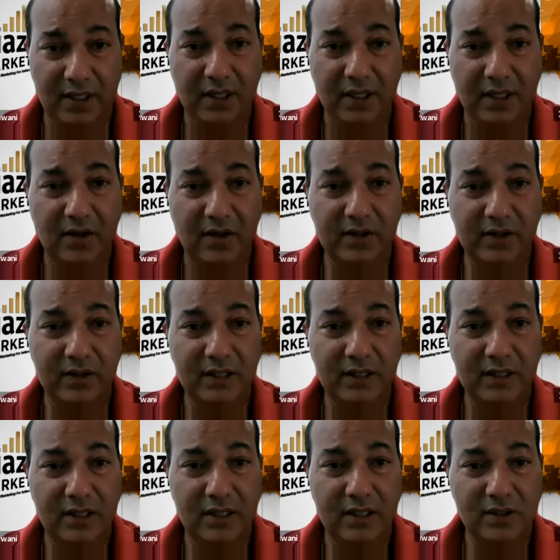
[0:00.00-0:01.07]
Okay,
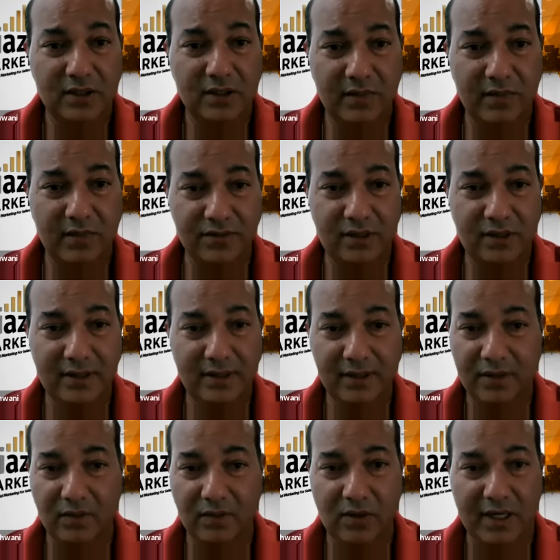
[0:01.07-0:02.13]
so make sure
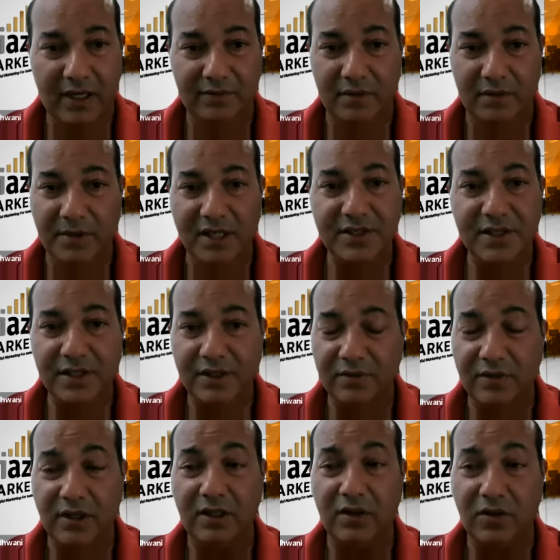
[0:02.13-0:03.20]
whatever budget you
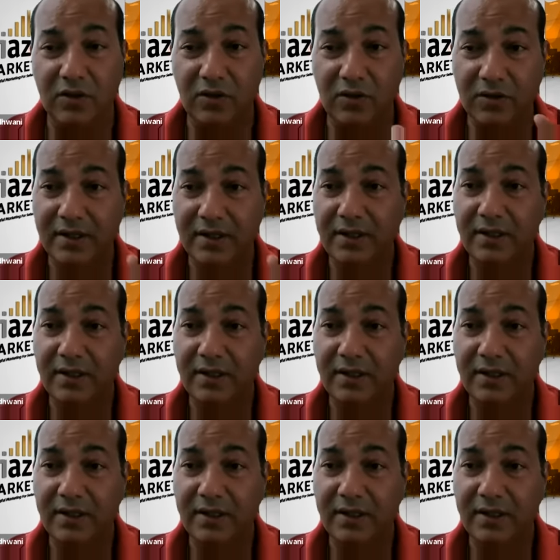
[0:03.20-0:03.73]
want to go,